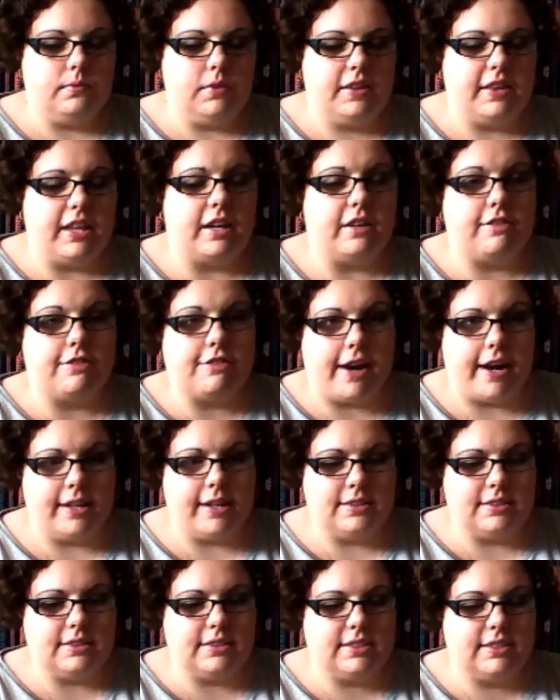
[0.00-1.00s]
are
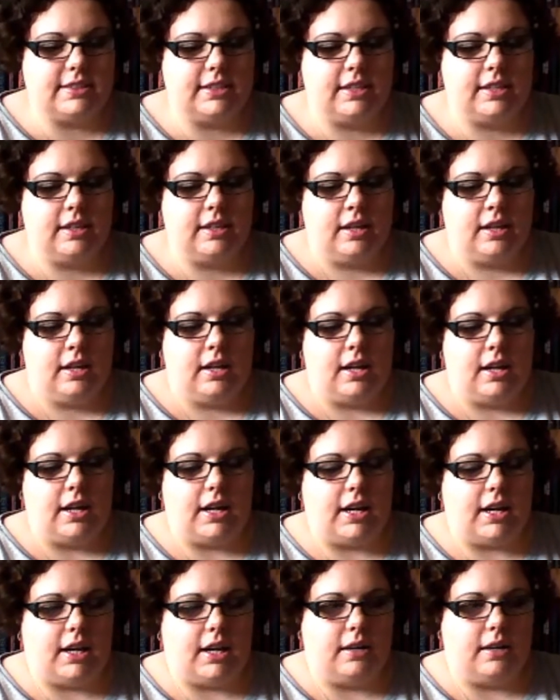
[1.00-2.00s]
friends,
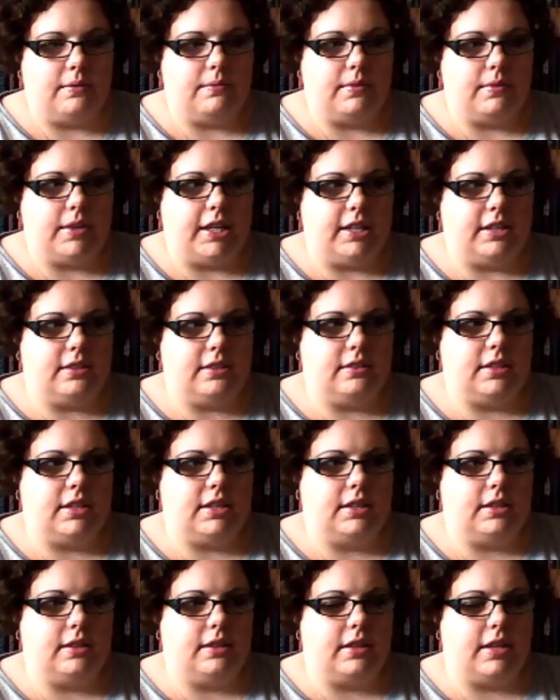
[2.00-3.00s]
and
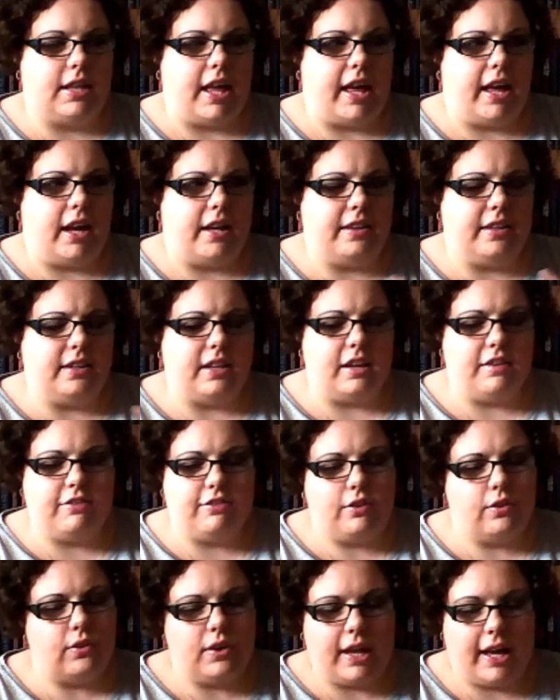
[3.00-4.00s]
they, I think they
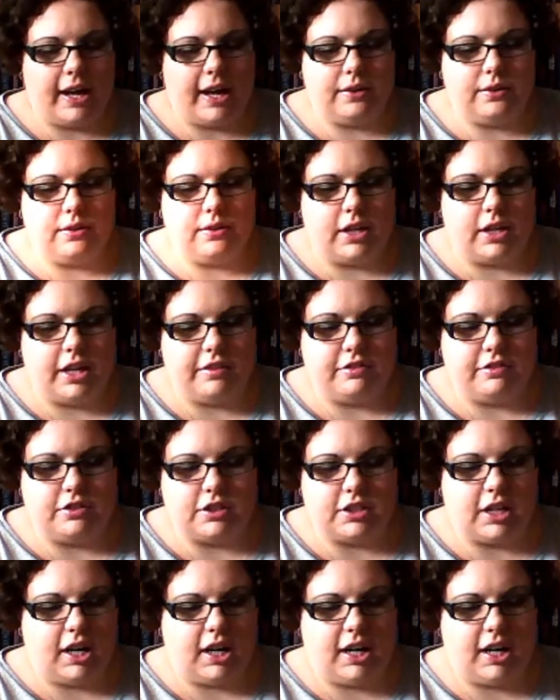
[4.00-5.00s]
fall out over a
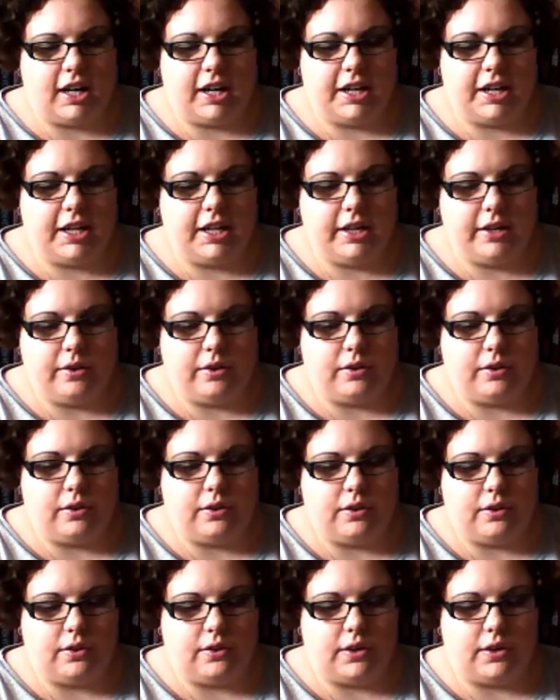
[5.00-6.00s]
guy,
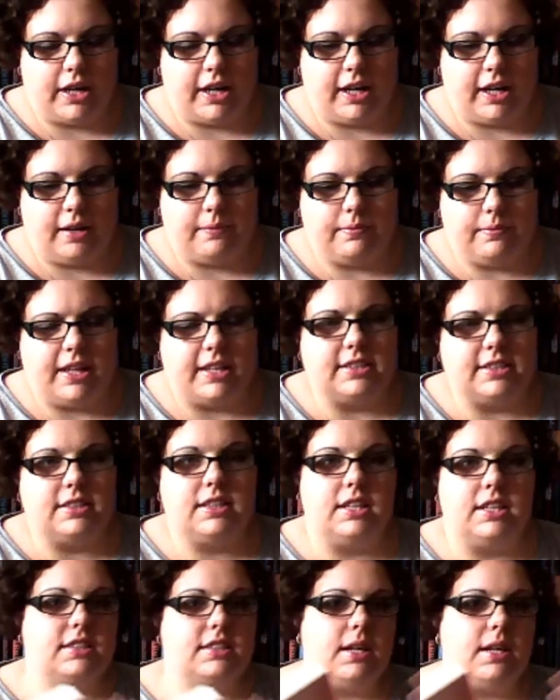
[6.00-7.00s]
or there's
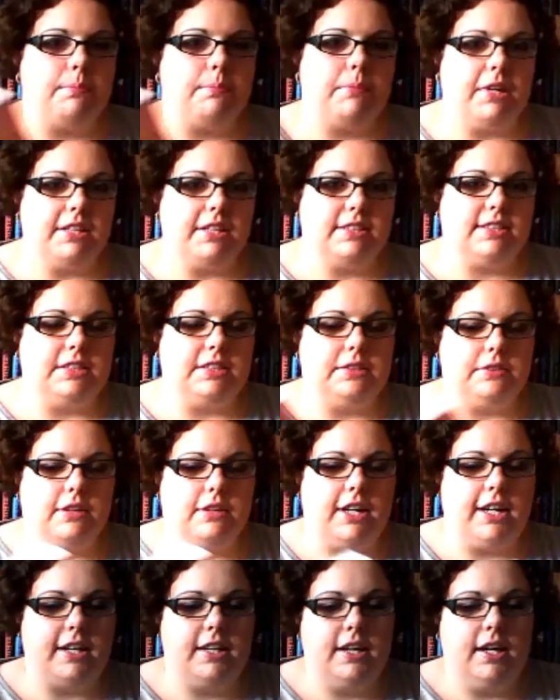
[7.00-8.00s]
some big
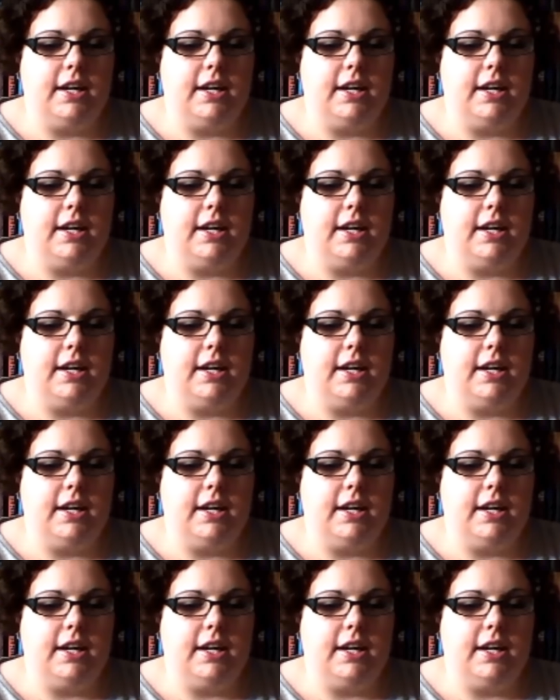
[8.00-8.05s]
secret.